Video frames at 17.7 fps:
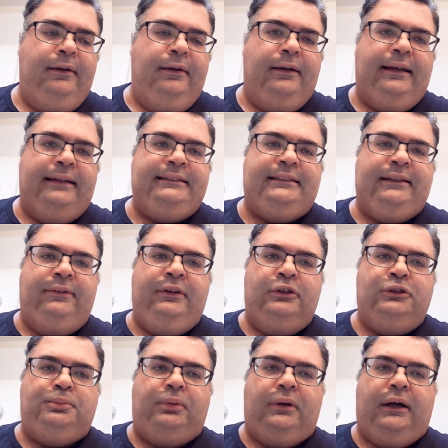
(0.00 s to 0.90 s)
and some of
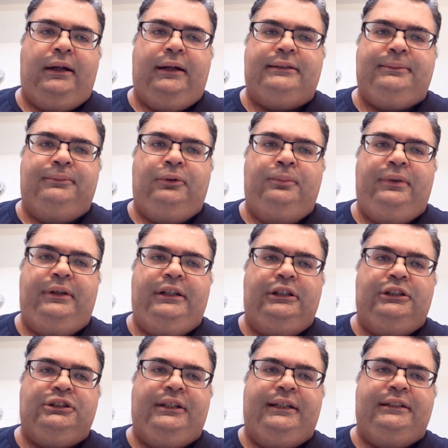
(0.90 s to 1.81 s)
those products I'm going to be
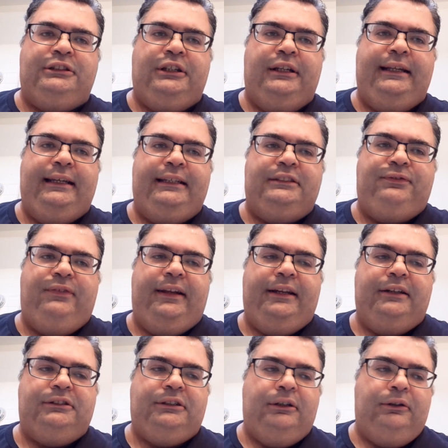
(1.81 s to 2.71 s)
using in today's
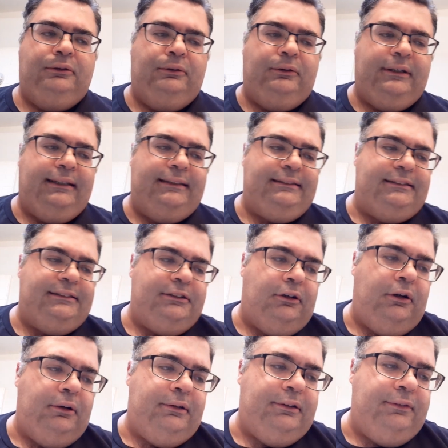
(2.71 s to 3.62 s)
video. So let's
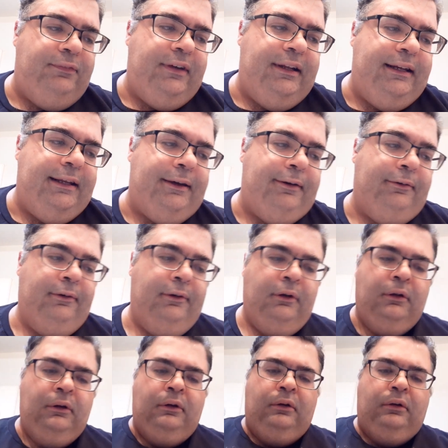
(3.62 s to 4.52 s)
start the video.
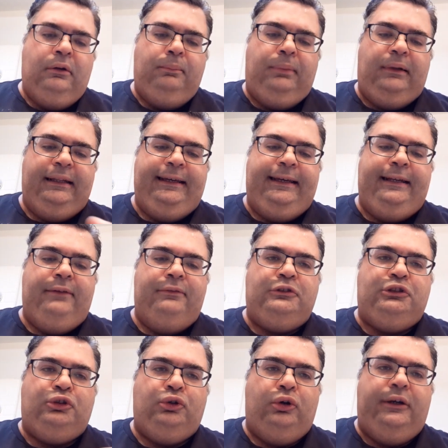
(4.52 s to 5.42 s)
Blade of
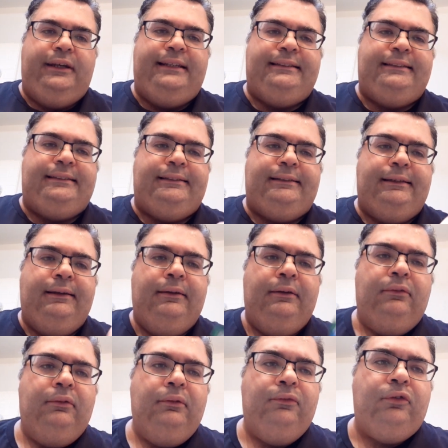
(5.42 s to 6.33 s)
choice
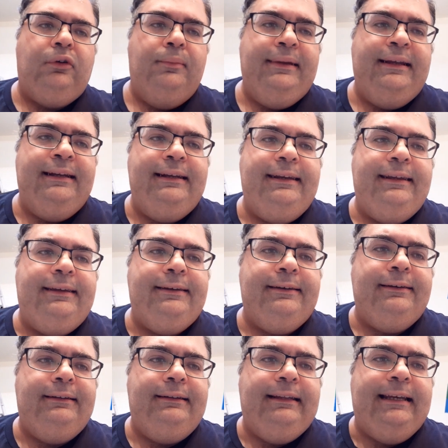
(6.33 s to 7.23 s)
from
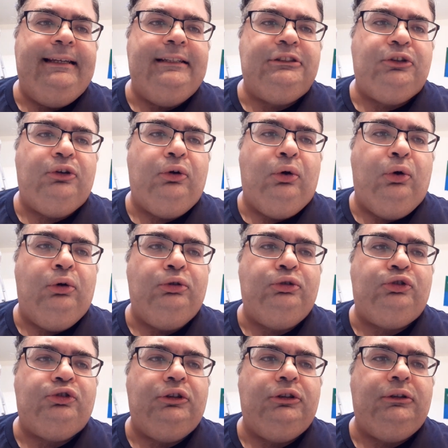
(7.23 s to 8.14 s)
India, Laser
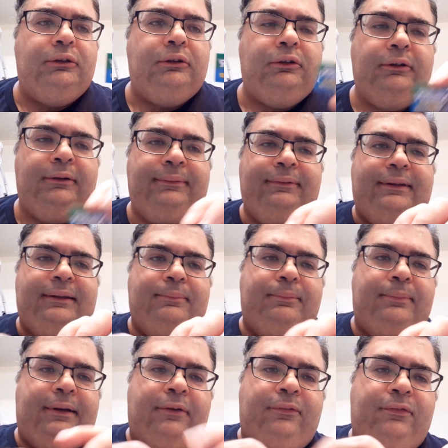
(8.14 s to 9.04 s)
Ultra. Hold on, let me get a
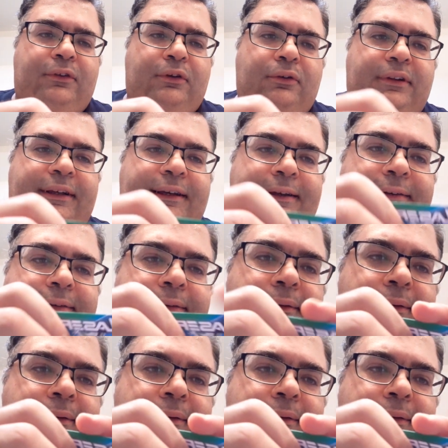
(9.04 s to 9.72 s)
better view of that.